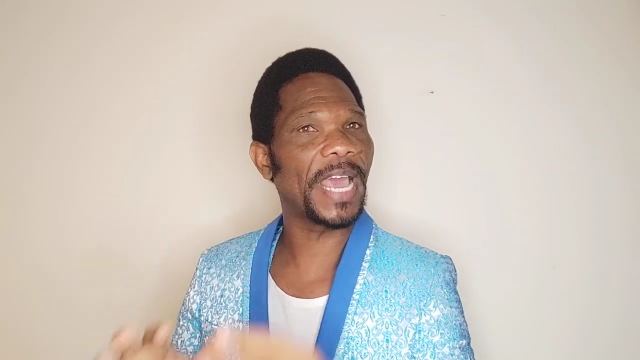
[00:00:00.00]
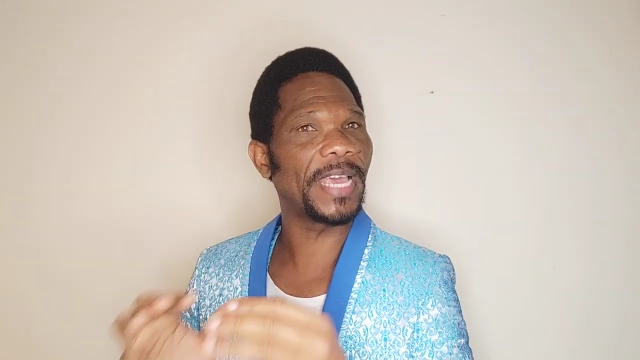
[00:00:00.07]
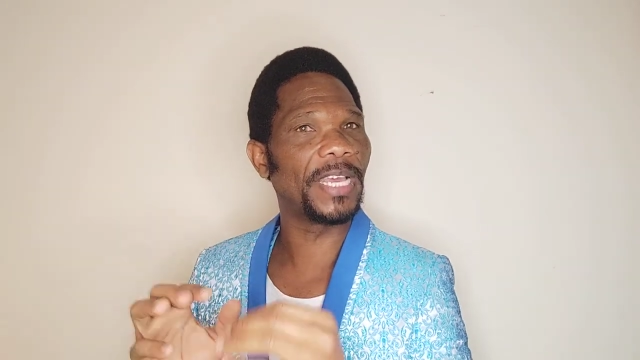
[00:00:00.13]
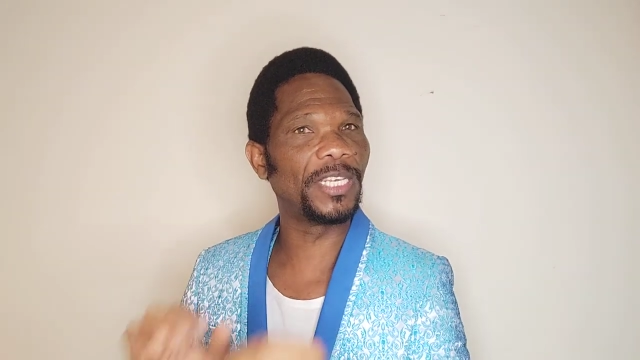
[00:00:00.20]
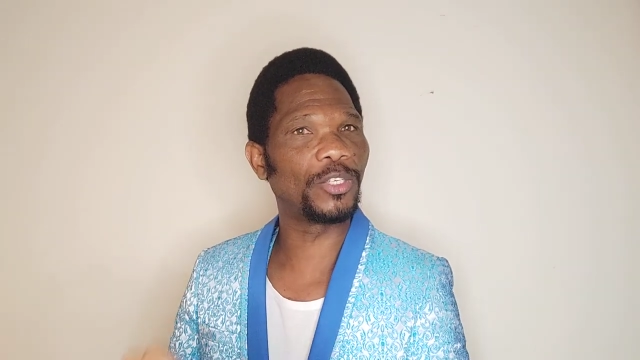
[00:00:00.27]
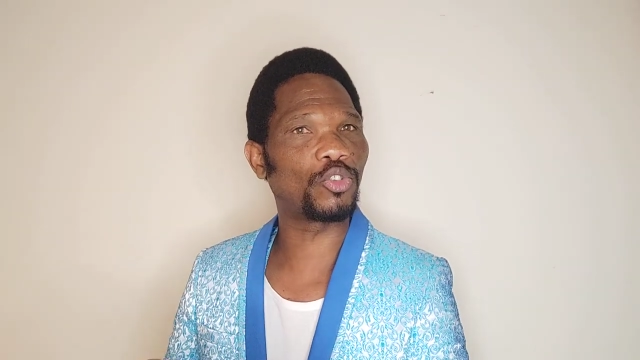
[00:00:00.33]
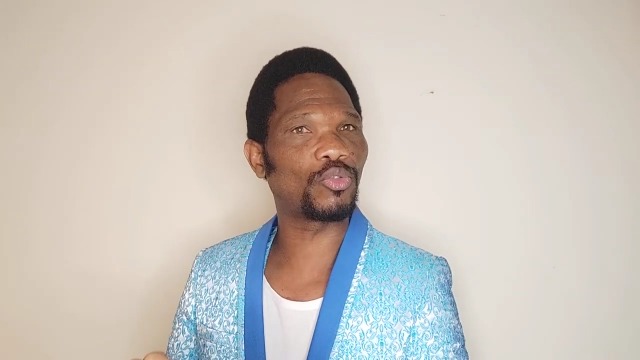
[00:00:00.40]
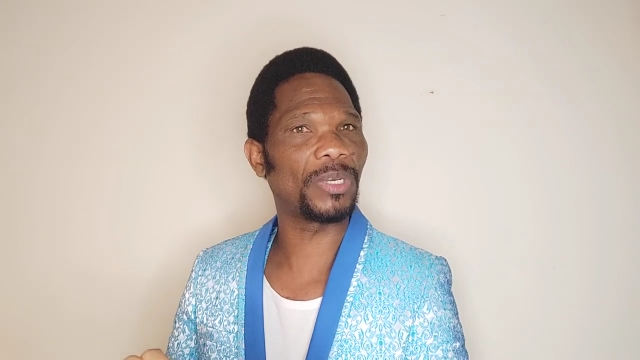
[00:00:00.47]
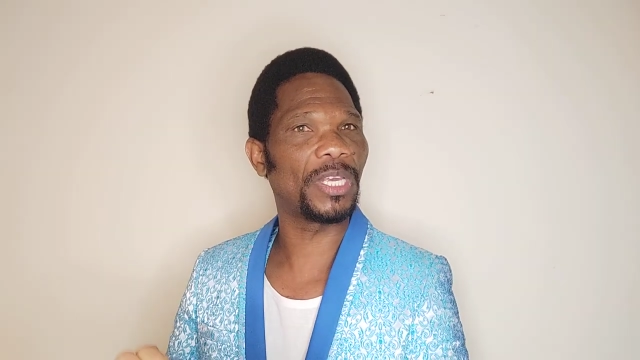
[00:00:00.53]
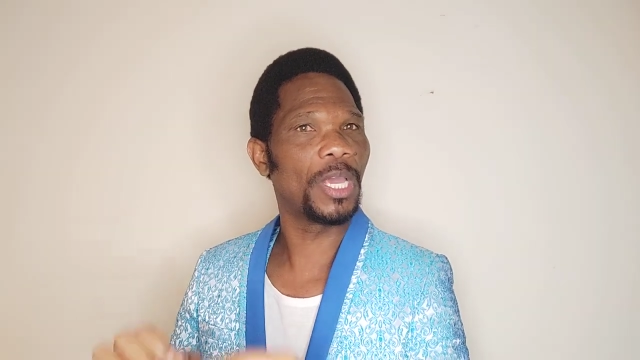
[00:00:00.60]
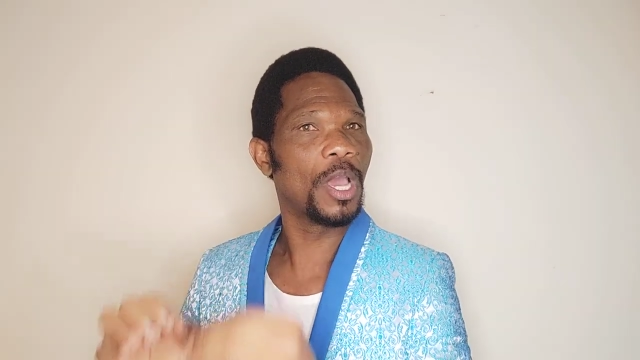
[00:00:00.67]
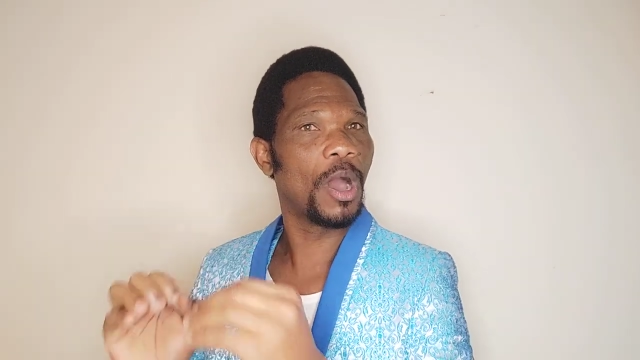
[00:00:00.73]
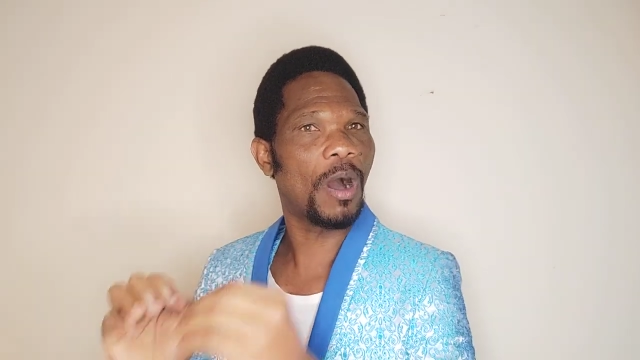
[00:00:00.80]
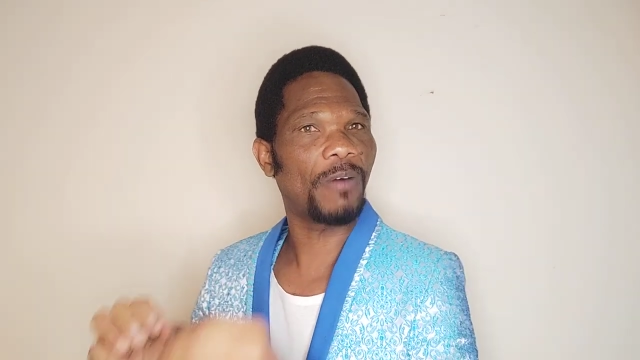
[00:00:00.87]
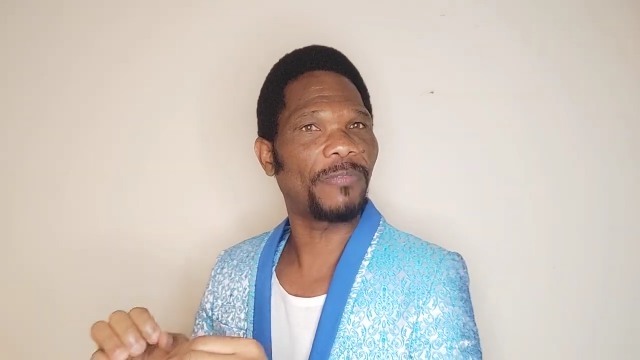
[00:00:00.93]
history
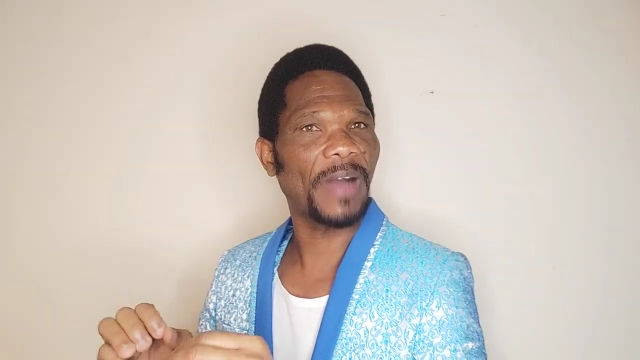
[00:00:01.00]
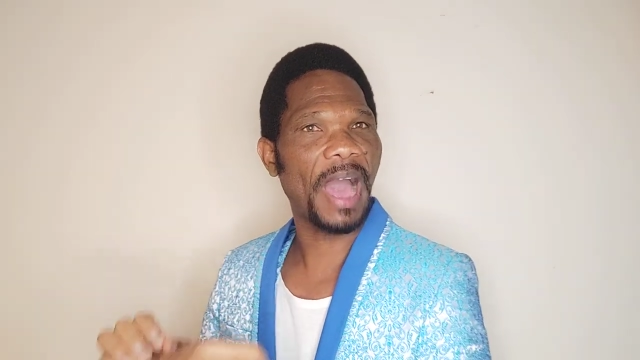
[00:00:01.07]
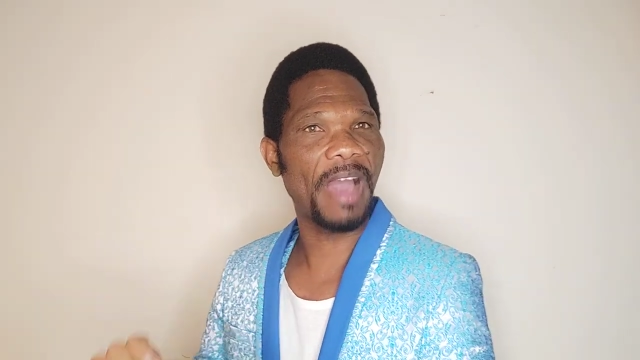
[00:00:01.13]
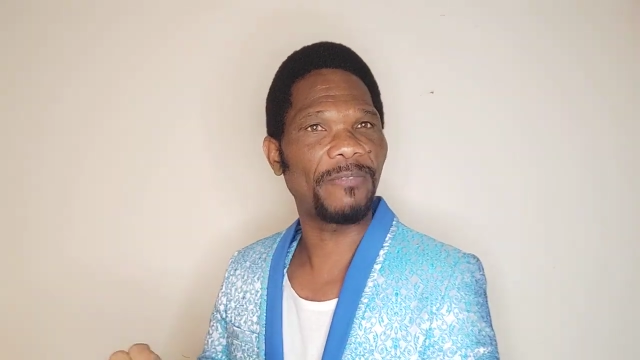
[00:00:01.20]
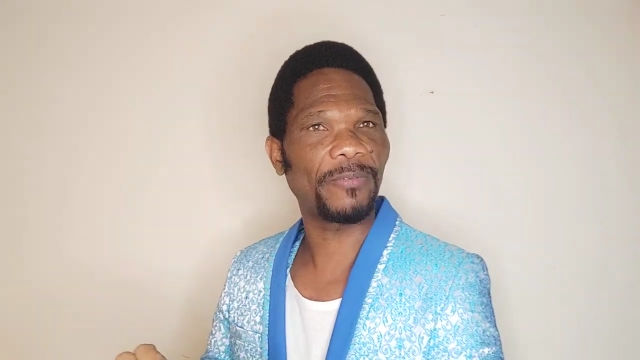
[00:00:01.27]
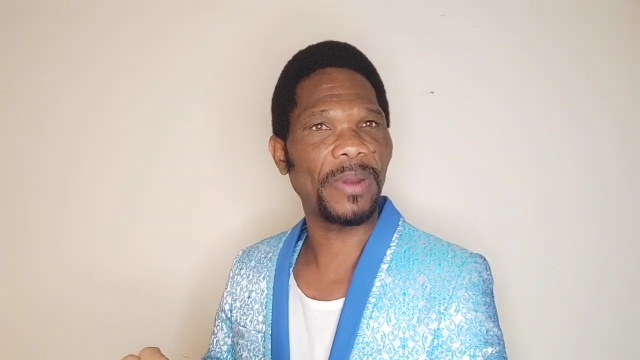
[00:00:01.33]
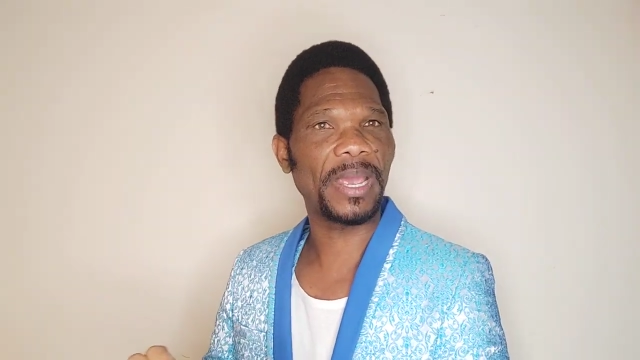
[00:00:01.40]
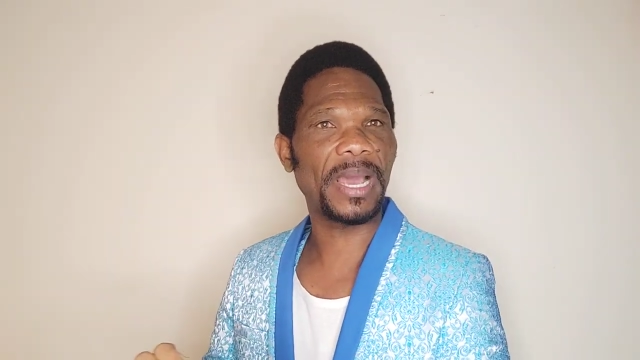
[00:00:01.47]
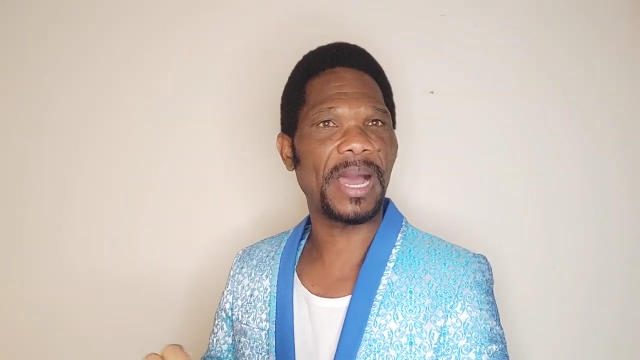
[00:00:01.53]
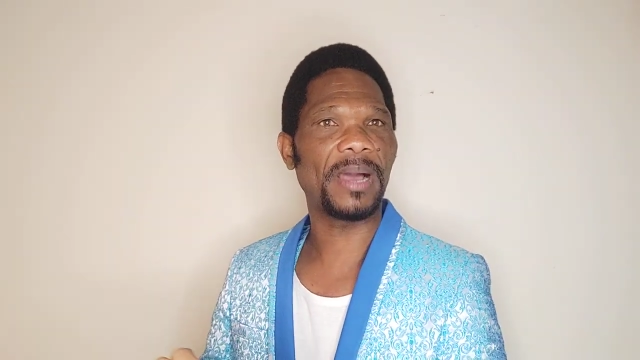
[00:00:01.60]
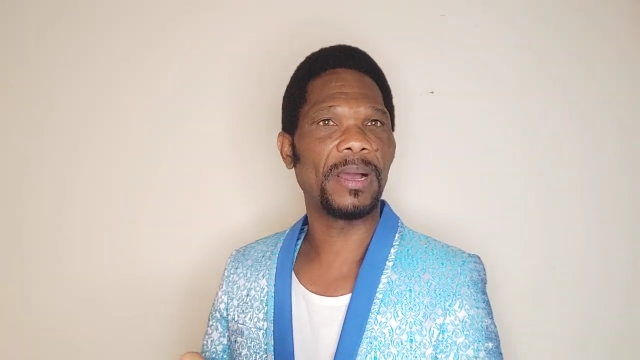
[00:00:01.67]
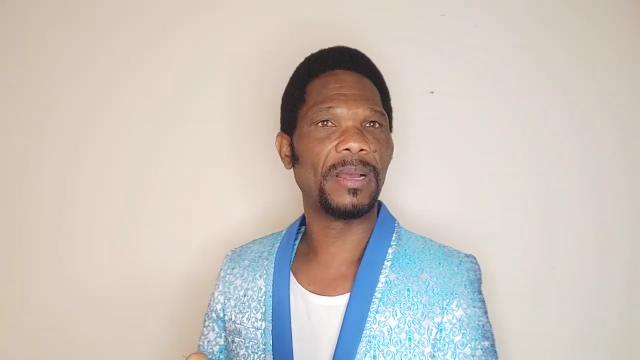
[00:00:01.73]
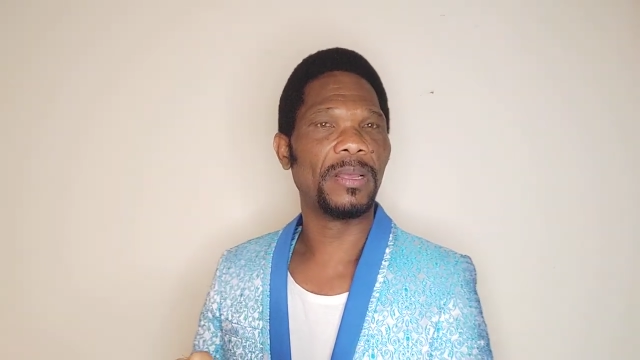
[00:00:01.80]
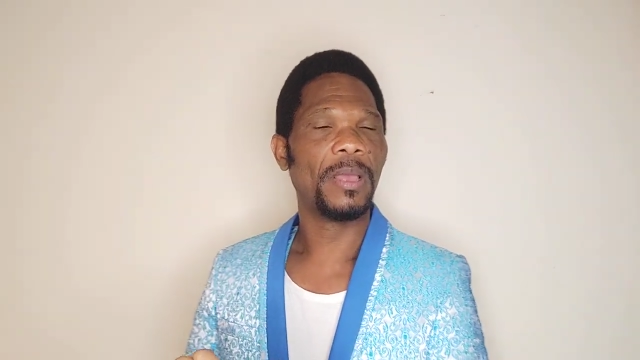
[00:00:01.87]
of Africa.